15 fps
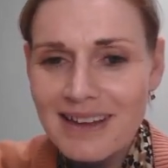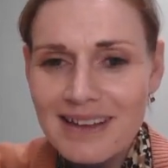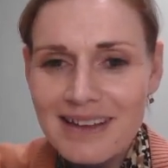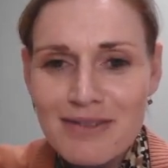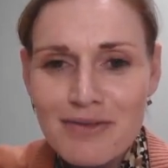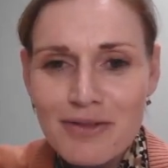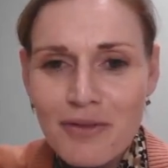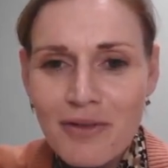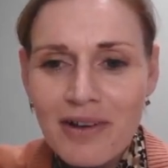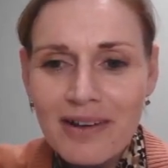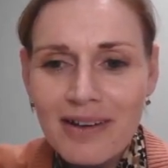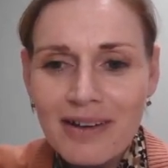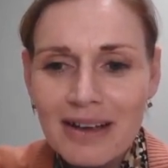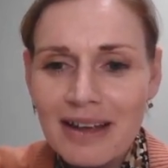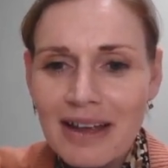I give
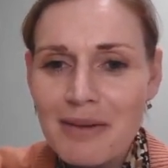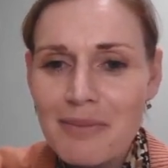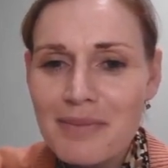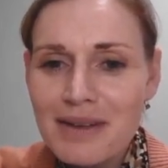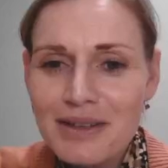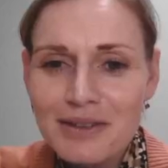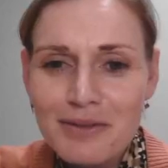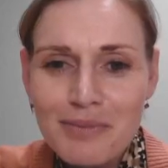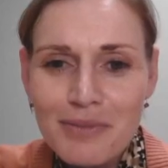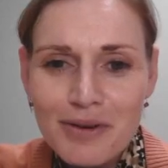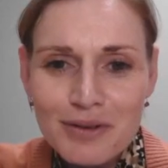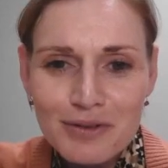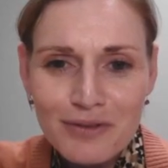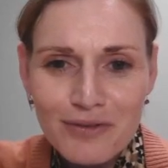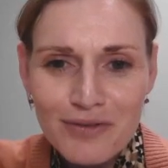you a minute
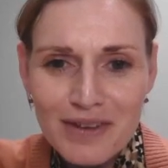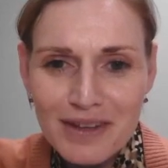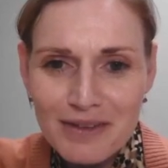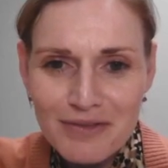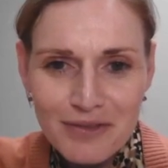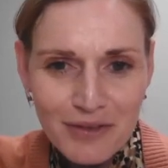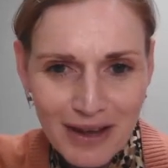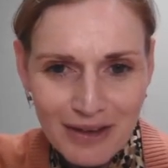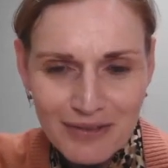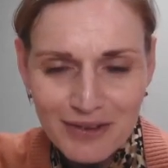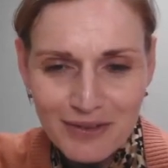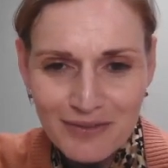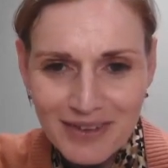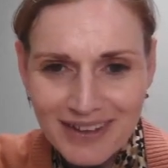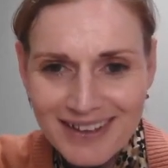more to think if you have
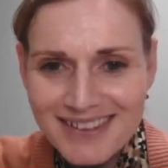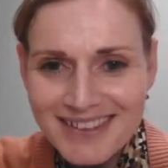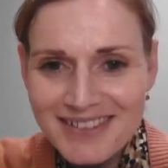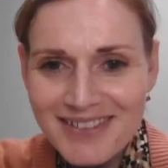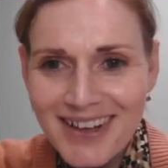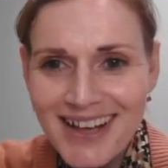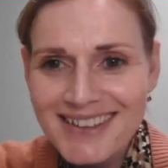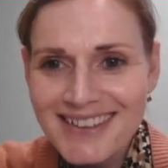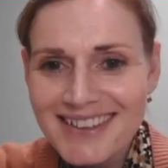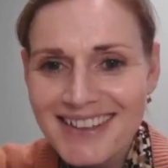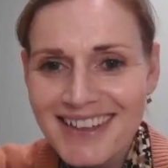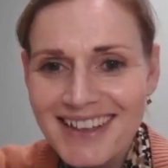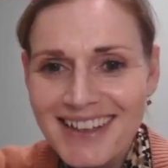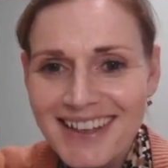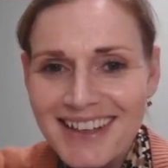something else to
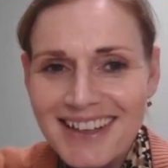ask.